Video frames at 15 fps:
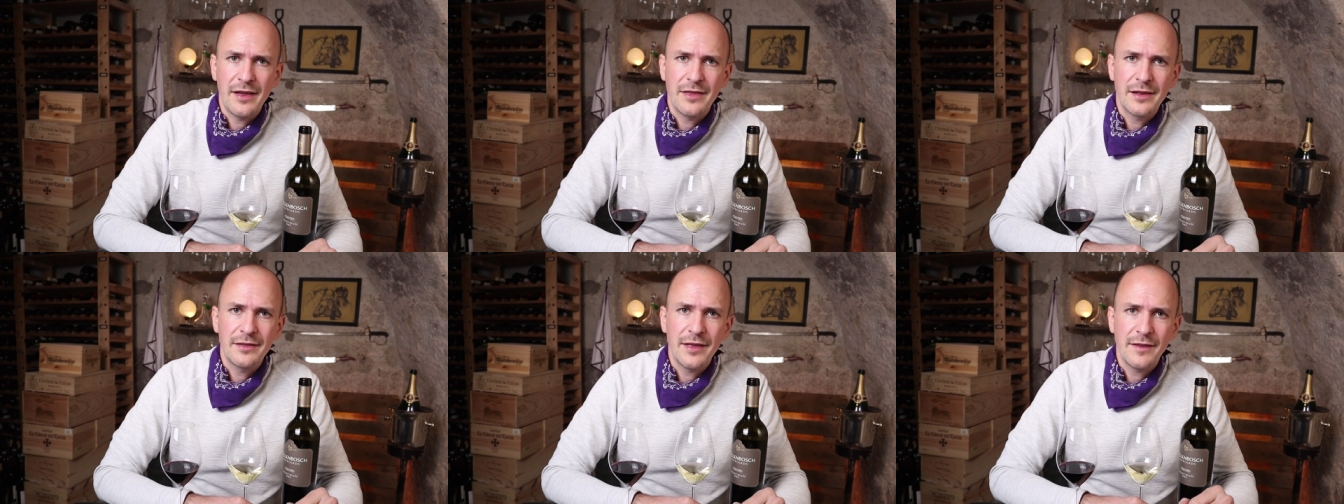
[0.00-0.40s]

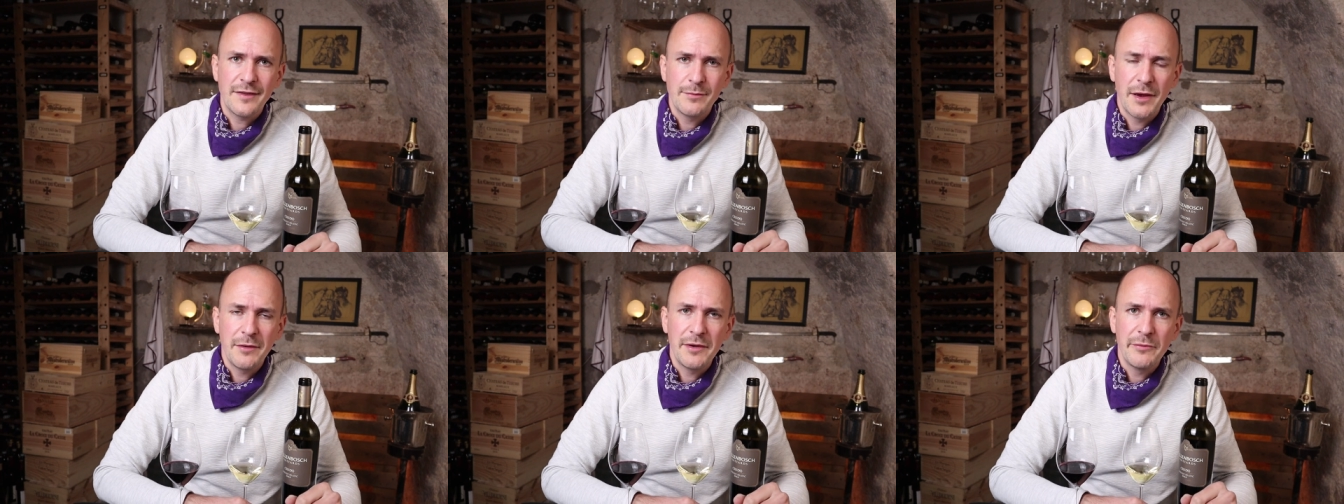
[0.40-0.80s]
I think
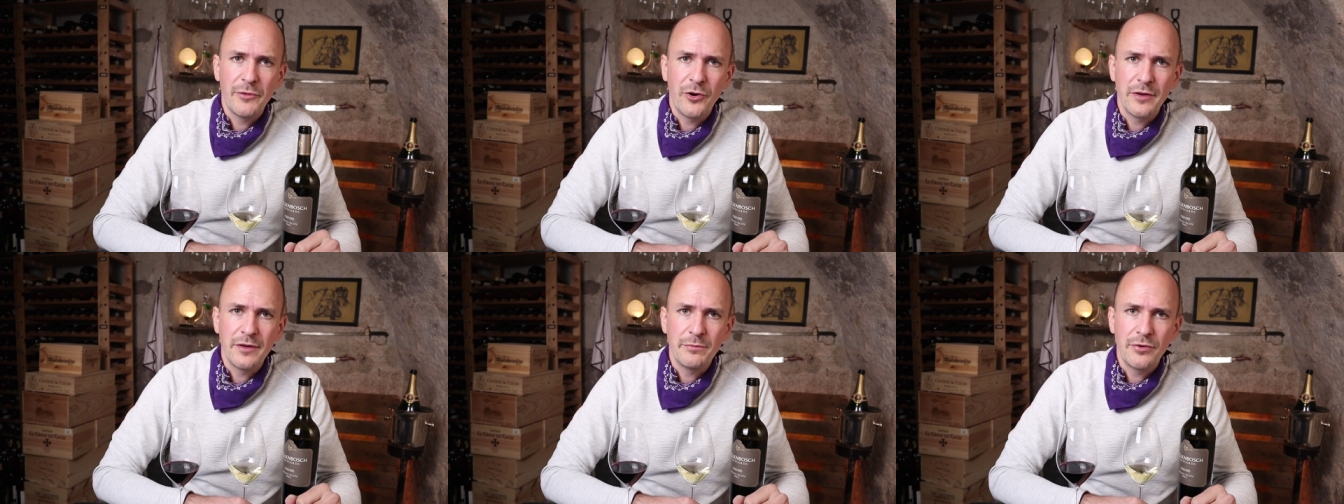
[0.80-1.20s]
that's maybe
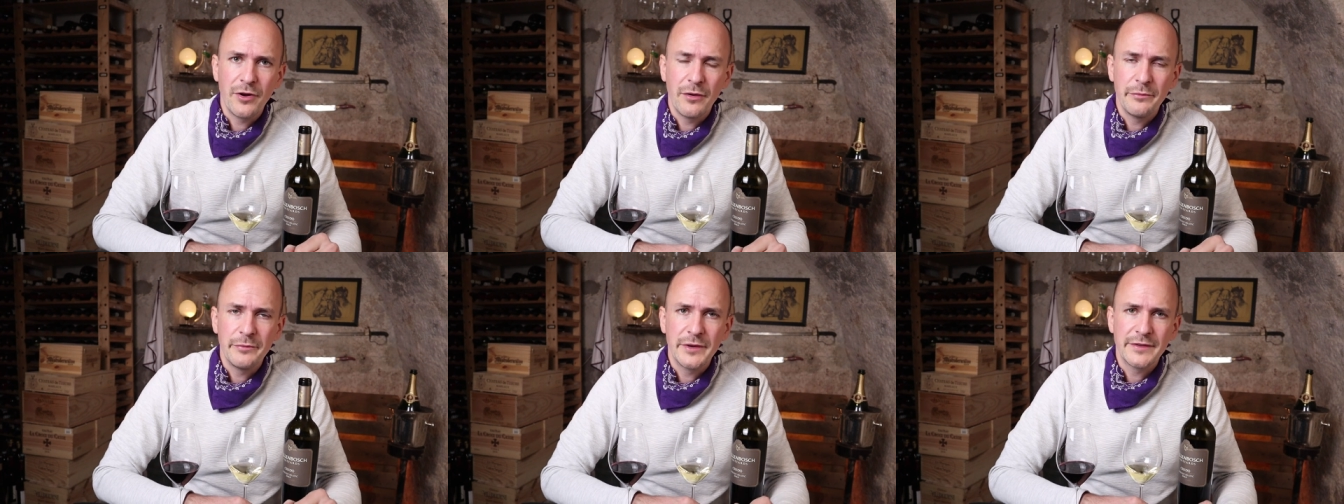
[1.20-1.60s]
more the
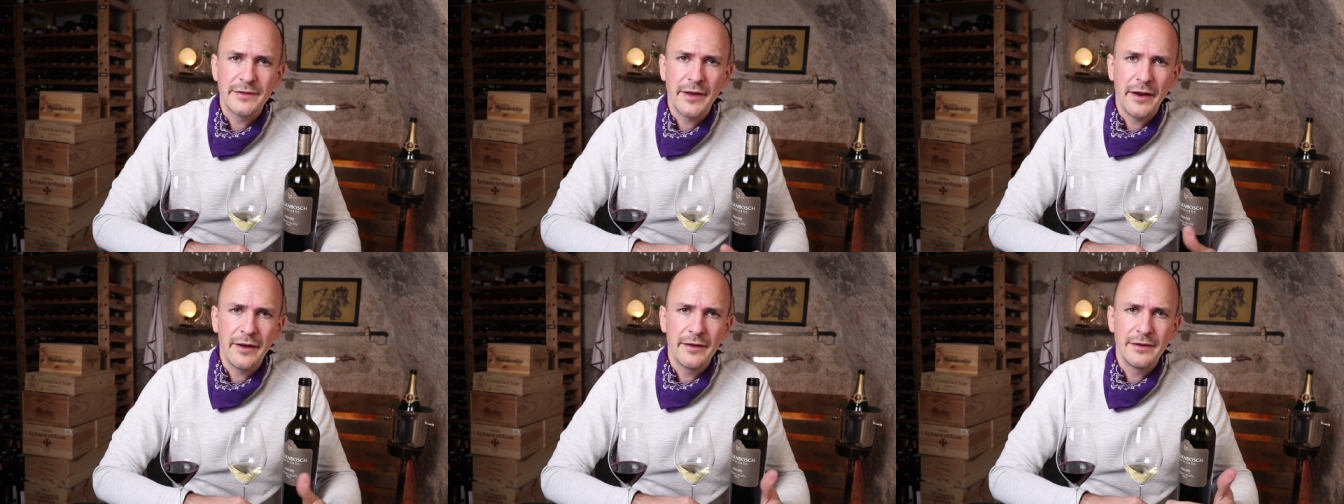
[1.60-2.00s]
problem.
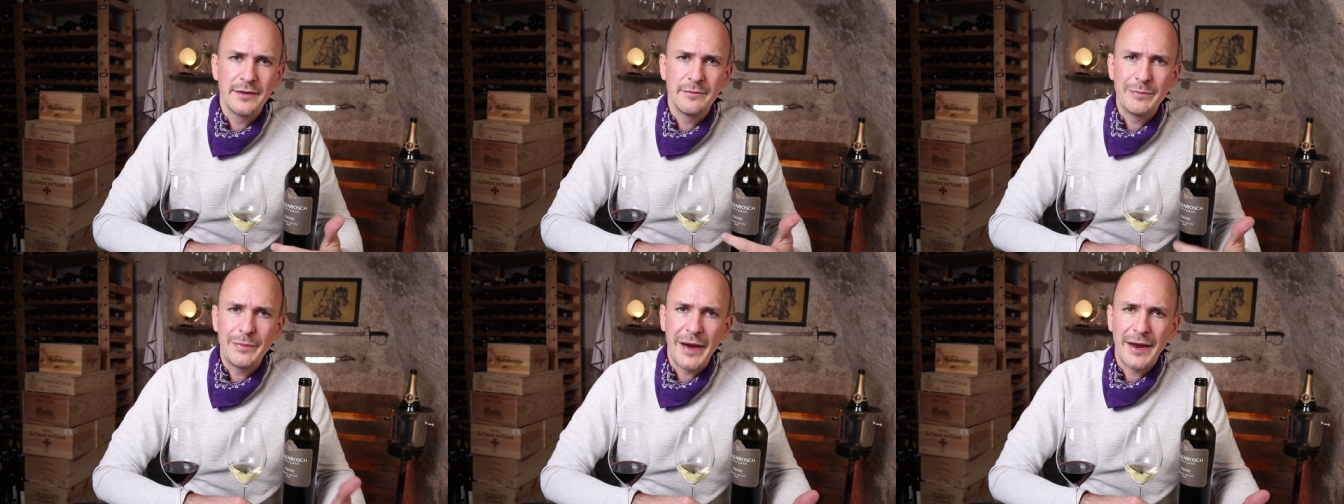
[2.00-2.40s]
It's not a
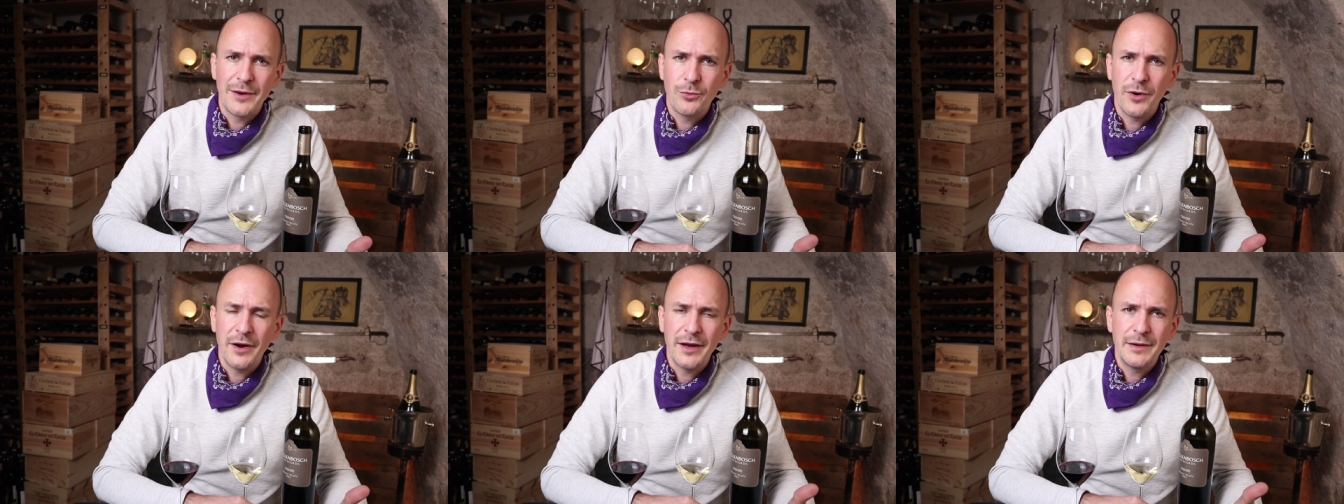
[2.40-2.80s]

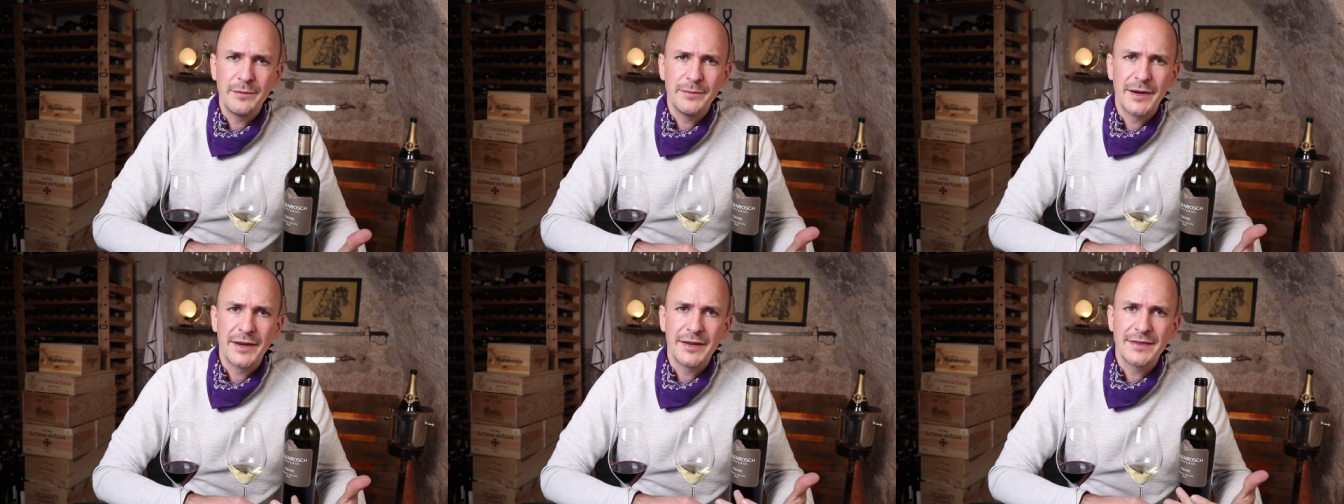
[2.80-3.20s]
bad
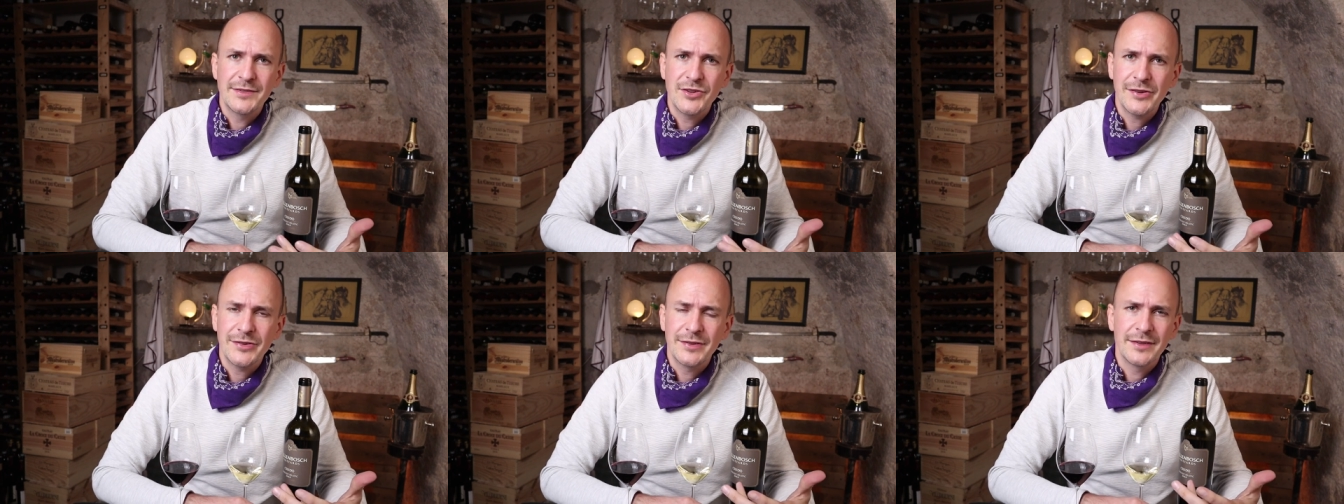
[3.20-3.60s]
wine, but
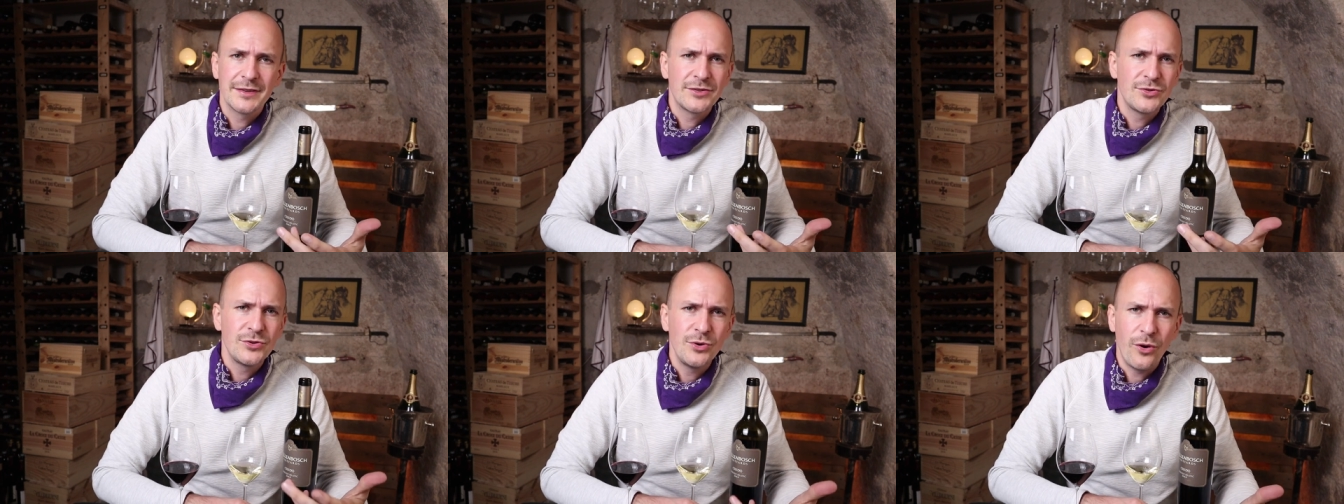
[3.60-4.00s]
it's just
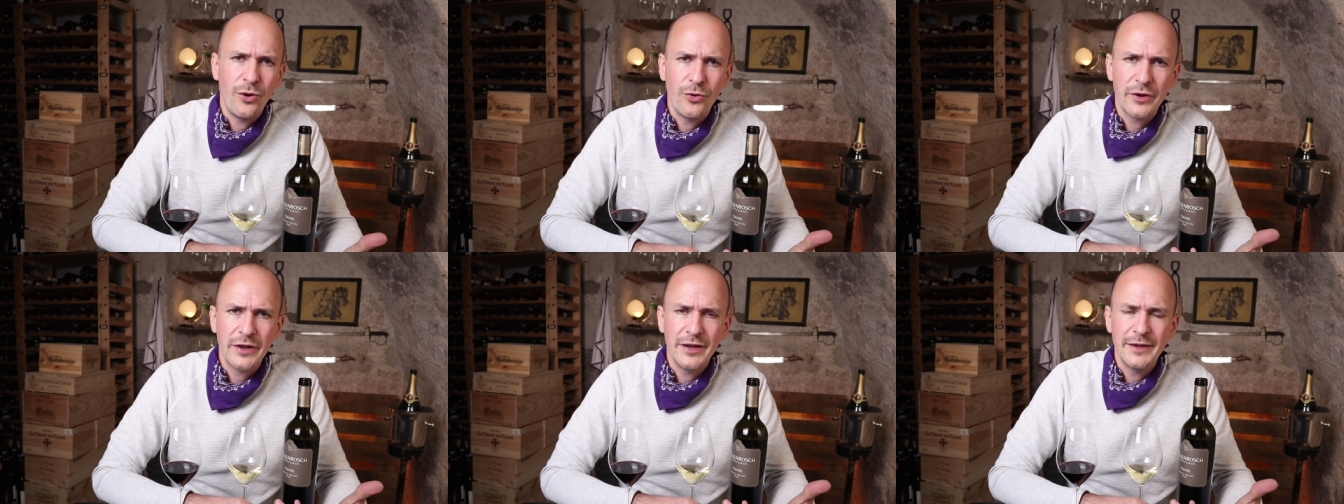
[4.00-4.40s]
too
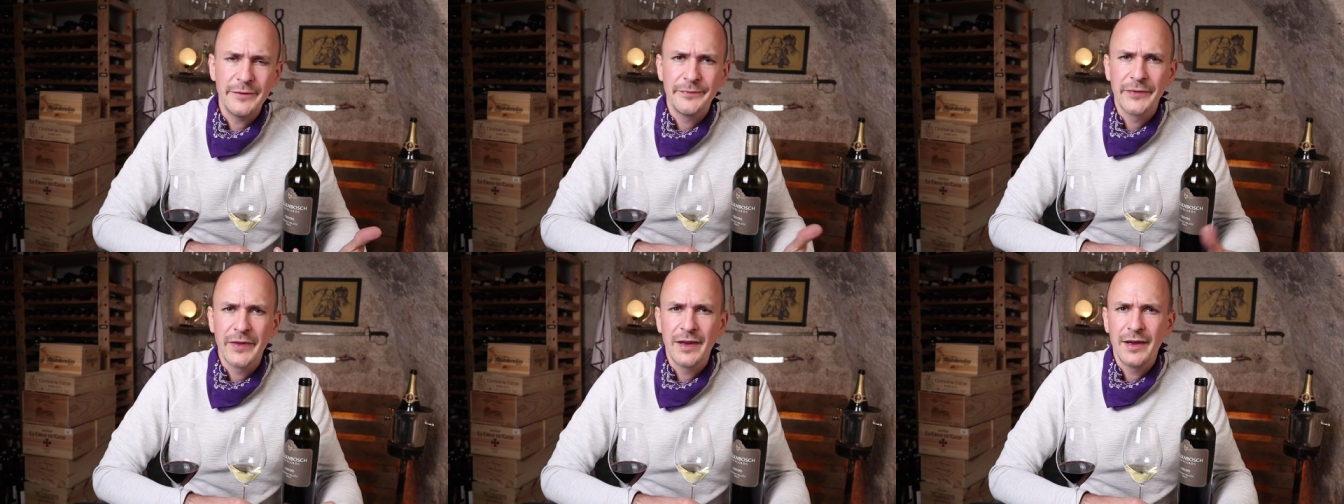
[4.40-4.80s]
oaky,